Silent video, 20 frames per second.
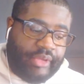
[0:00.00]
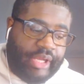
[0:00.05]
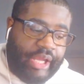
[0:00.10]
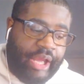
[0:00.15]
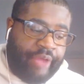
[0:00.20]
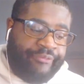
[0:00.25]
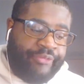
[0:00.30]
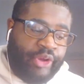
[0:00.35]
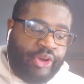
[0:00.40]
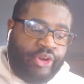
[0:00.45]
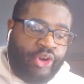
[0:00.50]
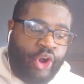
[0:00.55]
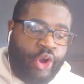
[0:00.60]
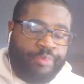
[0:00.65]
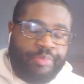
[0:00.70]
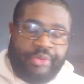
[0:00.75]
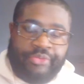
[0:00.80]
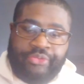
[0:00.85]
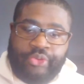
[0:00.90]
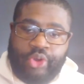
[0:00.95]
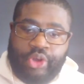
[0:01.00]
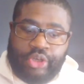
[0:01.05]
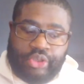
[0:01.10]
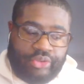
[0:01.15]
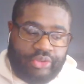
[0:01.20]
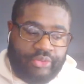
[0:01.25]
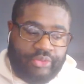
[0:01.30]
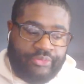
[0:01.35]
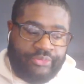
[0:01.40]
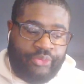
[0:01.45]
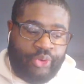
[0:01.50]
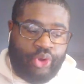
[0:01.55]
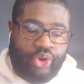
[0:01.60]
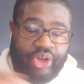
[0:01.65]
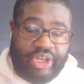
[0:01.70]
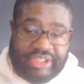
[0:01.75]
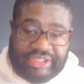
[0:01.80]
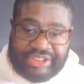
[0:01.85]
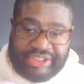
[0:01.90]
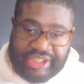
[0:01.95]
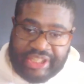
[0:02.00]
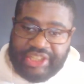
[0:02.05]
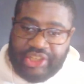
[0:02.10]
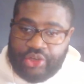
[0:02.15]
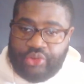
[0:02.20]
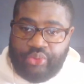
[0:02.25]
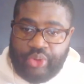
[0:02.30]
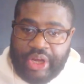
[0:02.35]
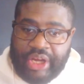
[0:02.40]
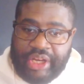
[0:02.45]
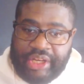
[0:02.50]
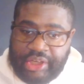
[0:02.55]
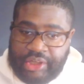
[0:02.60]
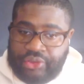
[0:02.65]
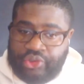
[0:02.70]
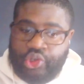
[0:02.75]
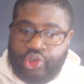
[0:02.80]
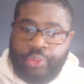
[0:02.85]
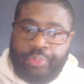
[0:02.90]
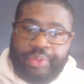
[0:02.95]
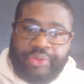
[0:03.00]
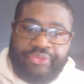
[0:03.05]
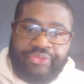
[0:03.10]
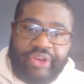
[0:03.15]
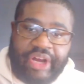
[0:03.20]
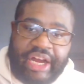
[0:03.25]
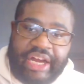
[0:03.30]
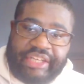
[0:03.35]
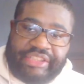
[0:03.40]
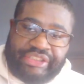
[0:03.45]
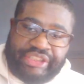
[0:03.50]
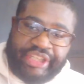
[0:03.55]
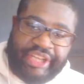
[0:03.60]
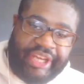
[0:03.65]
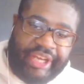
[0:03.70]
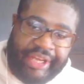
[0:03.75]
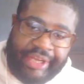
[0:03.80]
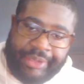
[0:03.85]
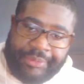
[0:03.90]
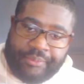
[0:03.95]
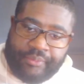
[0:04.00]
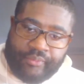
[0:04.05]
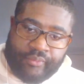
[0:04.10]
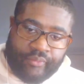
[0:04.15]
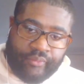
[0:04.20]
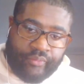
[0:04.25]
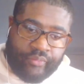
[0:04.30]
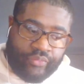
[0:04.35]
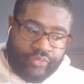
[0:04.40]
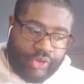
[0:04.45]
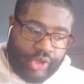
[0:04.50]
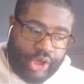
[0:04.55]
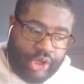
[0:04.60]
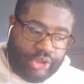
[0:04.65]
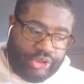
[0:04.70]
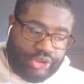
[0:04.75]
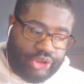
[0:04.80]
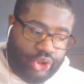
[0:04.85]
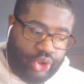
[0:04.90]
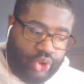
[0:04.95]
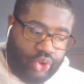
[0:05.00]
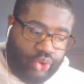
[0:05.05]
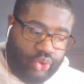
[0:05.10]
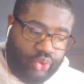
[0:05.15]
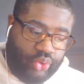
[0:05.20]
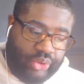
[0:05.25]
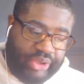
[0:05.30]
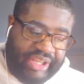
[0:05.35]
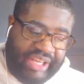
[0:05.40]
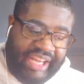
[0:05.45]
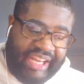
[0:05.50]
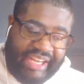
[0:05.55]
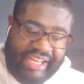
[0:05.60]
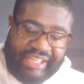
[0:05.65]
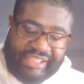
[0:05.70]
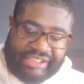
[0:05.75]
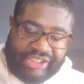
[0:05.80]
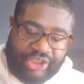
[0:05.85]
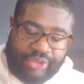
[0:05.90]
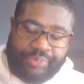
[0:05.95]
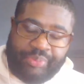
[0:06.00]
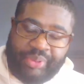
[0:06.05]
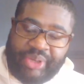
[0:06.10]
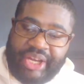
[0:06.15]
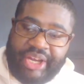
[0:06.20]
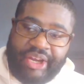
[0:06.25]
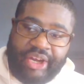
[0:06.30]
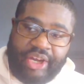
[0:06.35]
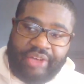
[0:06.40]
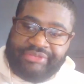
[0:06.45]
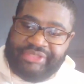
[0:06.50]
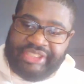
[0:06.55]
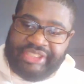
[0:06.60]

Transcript: if you're hoping for a Cinderella group of five team to get into the playoffs,